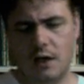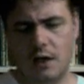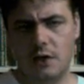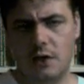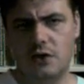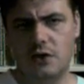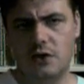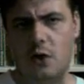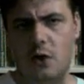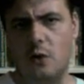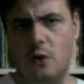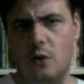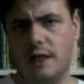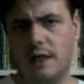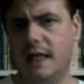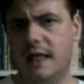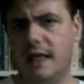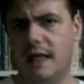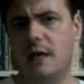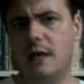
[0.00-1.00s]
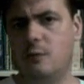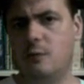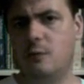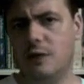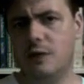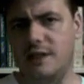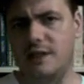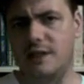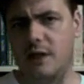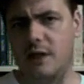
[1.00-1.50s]
so Leakey
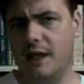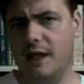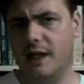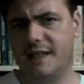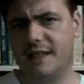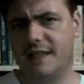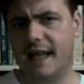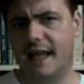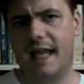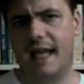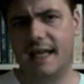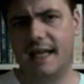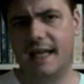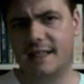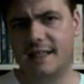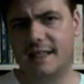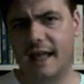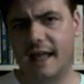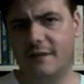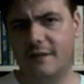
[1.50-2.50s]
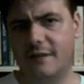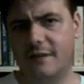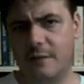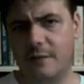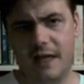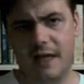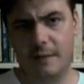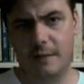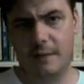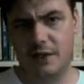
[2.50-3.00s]
was going to dedicate his life to
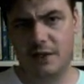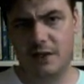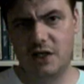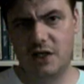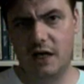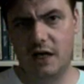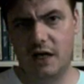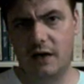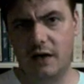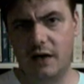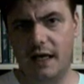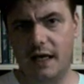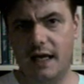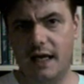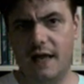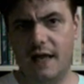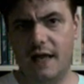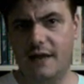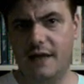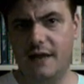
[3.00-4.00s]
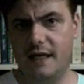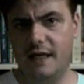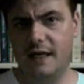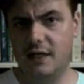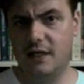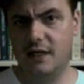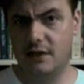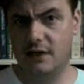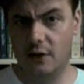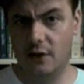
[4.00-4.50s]
being a missionary, and then he
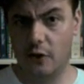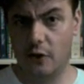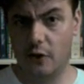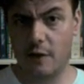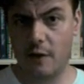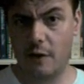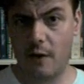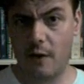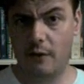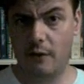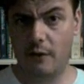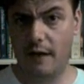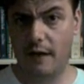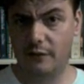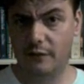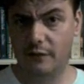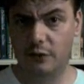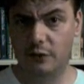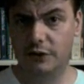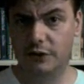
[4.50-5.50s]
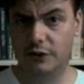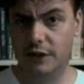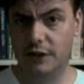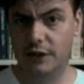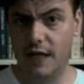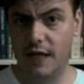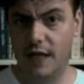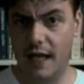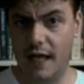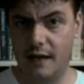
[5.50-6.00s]
learned about
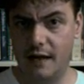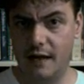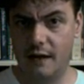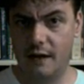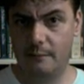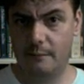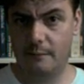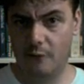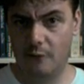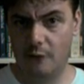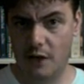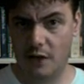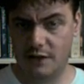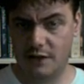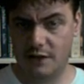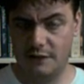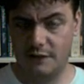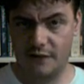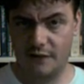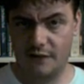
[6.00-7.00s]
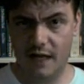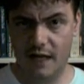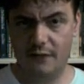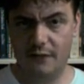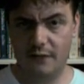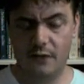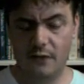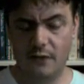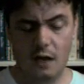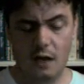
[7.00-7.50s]
evolution and lost his
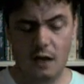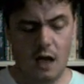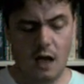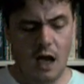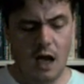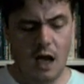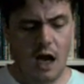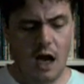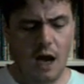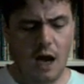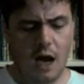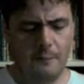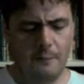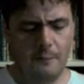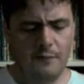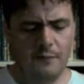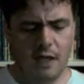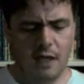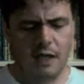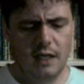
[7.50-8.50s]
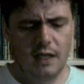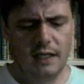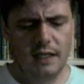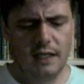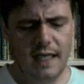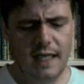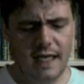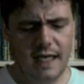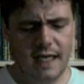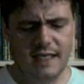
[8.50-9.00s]
faith. Um,
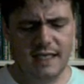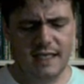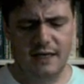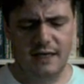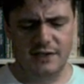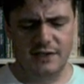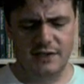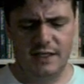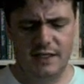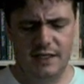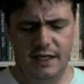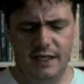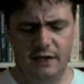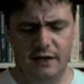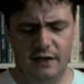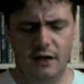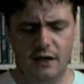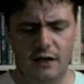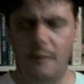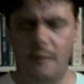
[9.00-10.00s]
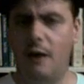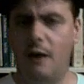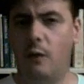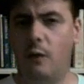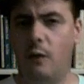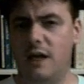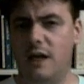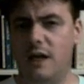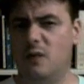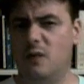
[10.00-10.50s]
Leakey tells in here about
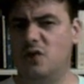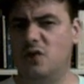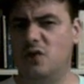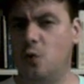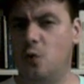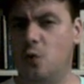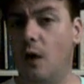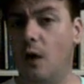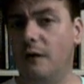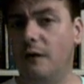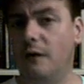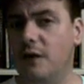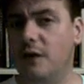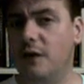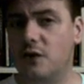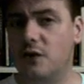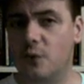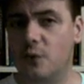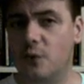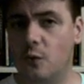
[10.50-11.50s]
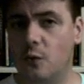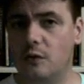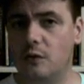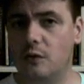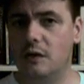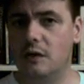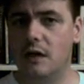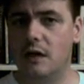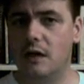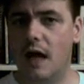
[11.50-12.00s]
when he was 12 years
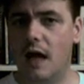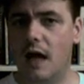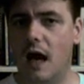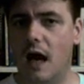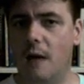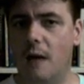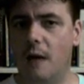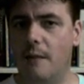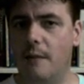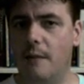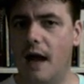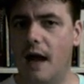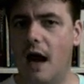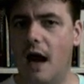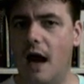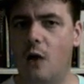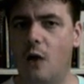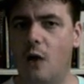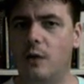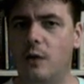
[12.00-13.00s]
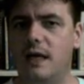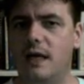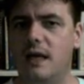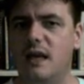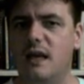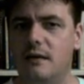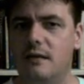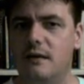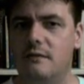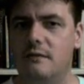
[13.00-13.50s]
old, um, how he